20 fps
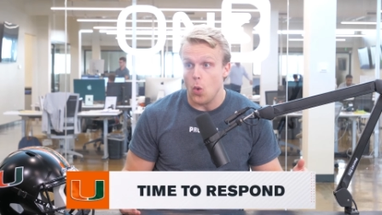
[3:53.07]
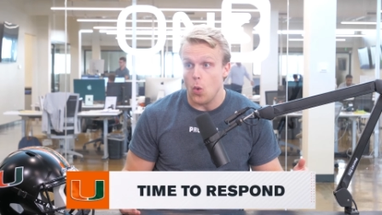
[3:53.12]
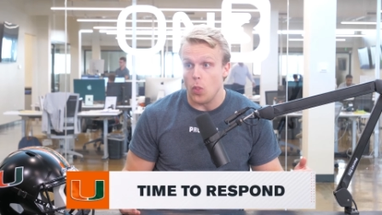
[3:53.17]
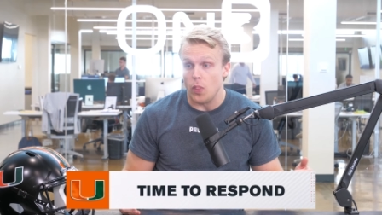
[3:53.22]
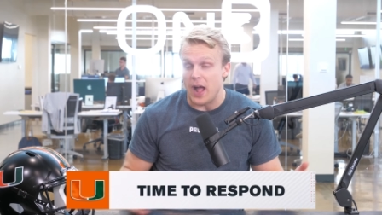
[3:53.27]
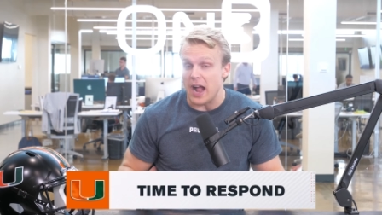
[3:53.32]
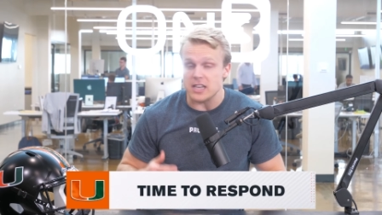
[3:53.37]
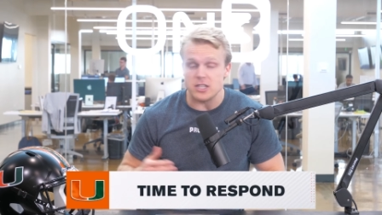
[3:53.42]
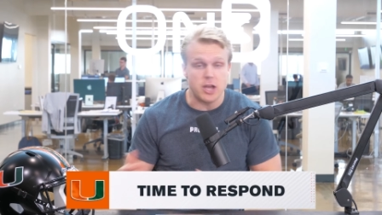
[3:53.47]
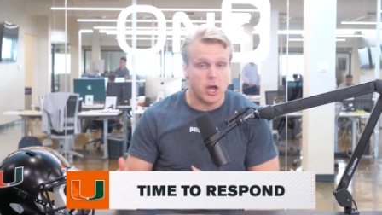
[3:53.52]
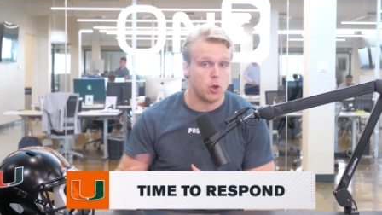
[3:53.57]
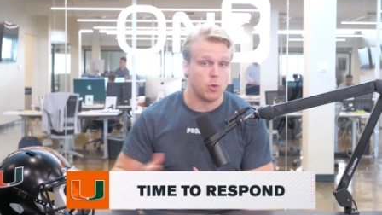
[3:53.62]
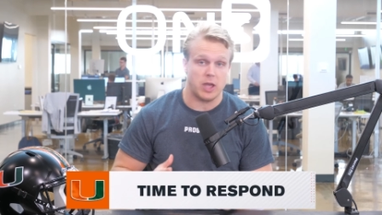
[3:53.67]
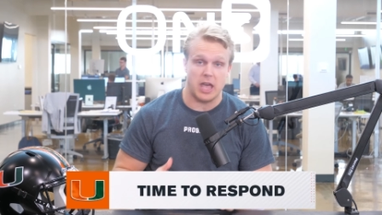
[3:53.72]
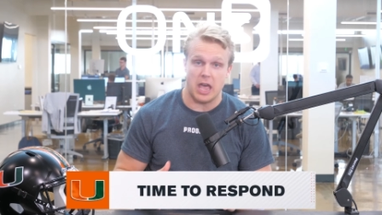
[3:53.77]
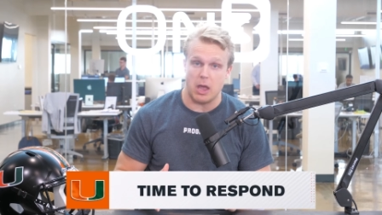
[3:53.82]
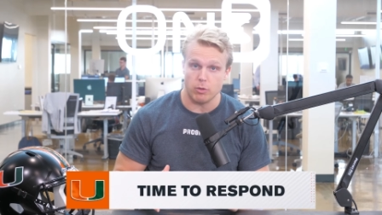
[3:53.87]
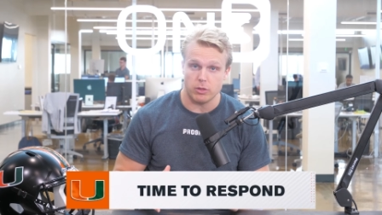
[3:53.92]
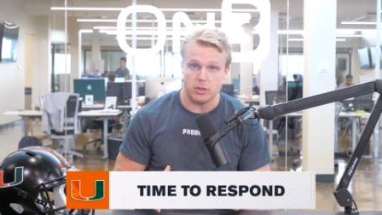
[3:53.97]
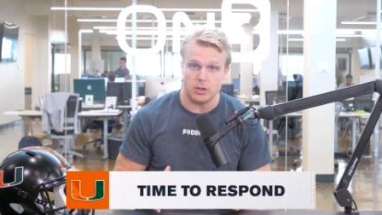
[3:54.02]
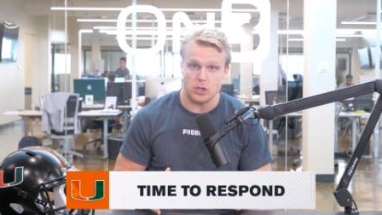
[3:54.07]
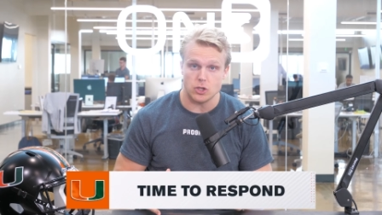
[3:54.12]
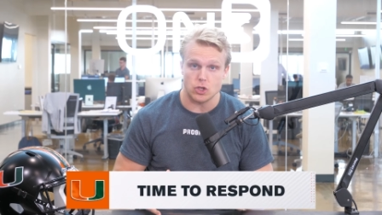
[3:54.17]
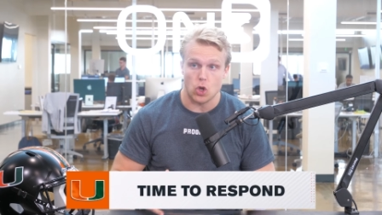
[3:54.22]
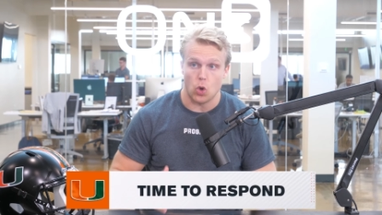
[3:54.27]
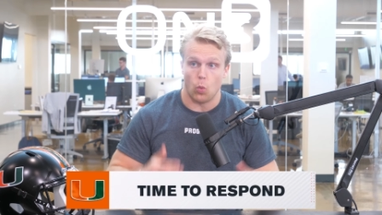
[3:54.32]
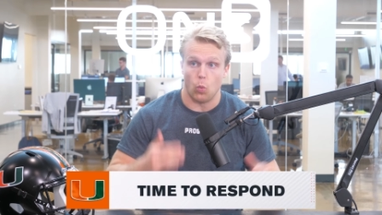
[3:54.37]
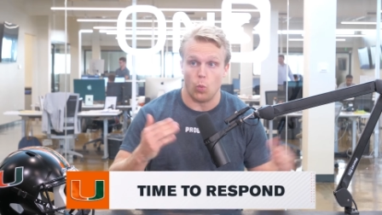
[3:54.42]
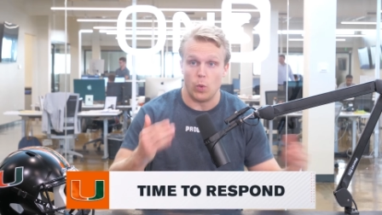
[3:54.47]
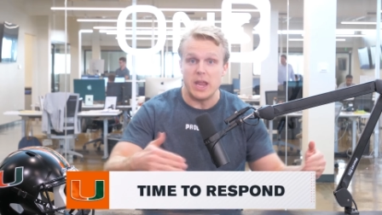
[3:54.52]
That's not okay with us.
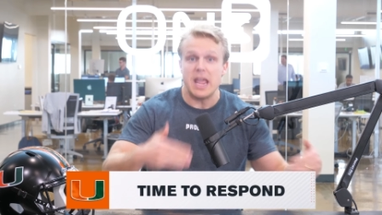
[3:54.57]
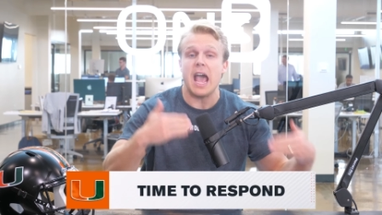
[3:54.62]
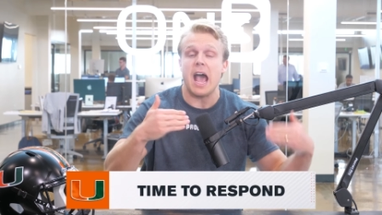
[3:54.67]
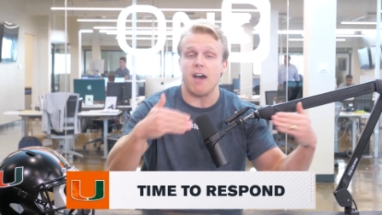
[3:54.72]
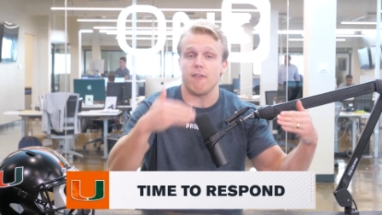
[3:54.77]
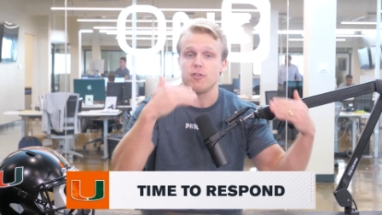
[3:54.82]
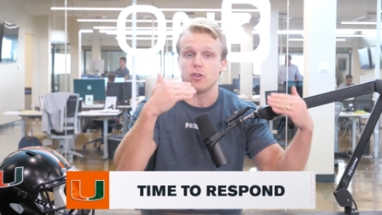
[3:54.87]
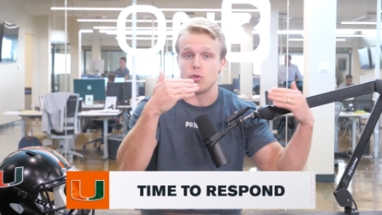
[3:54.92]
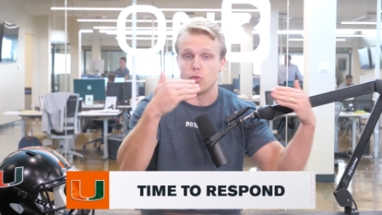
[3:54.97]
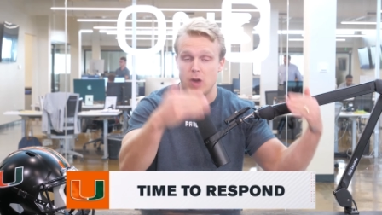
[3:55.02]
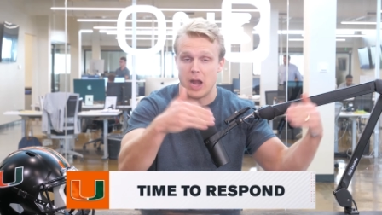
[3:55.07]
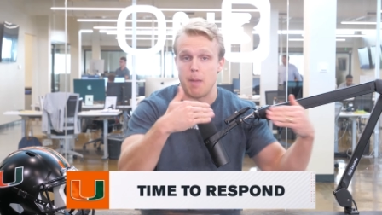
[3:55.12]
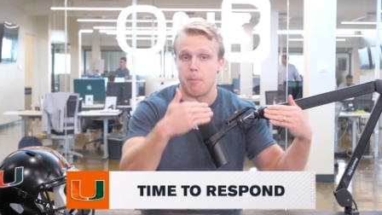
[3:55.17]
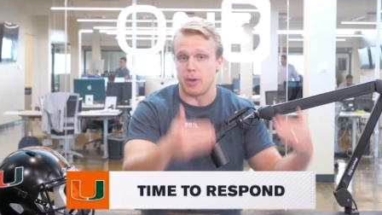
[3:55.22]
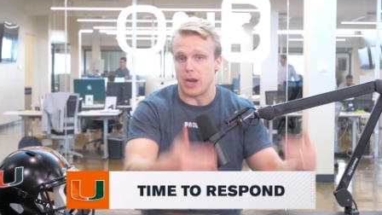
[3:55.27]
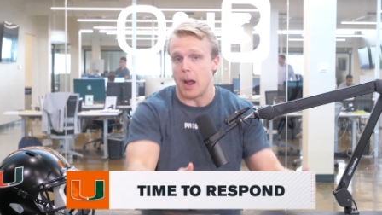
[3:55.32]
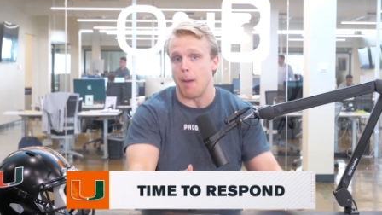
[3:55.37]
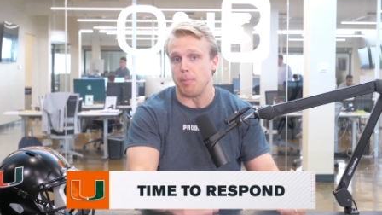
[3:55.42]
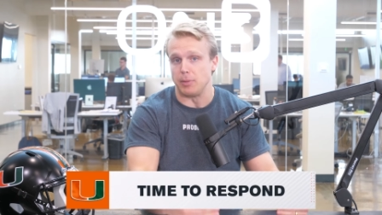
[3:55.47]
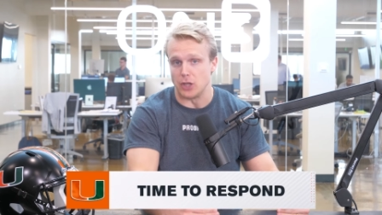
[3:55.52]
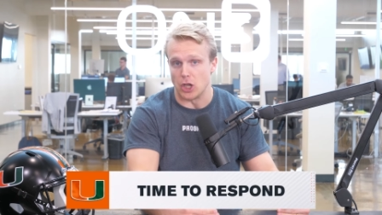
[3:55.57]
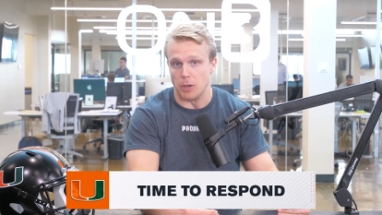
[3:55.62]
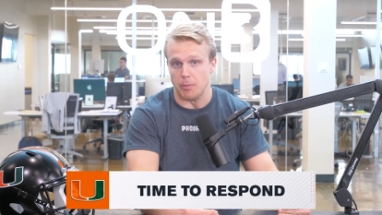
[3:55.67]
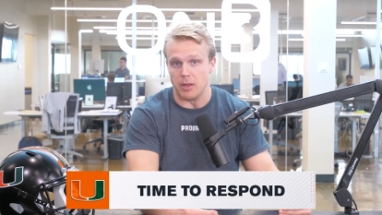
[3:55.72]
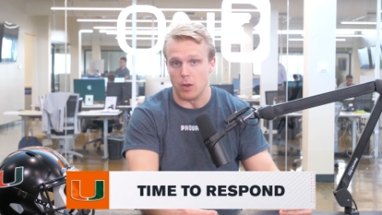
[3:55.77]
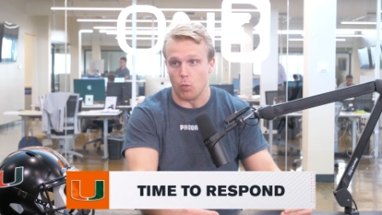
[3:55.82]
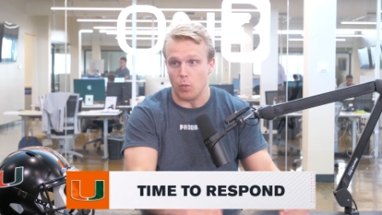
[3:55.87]
We have to ramp it up a little bit.